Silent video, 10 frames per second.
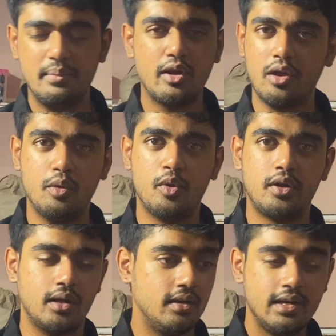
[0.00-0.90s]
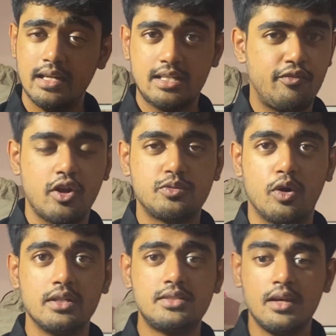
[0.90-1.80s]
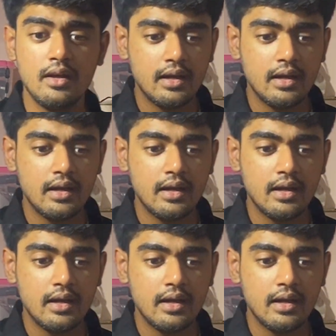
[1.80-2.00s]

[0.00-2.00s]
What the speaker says: be talking about cephalosporins.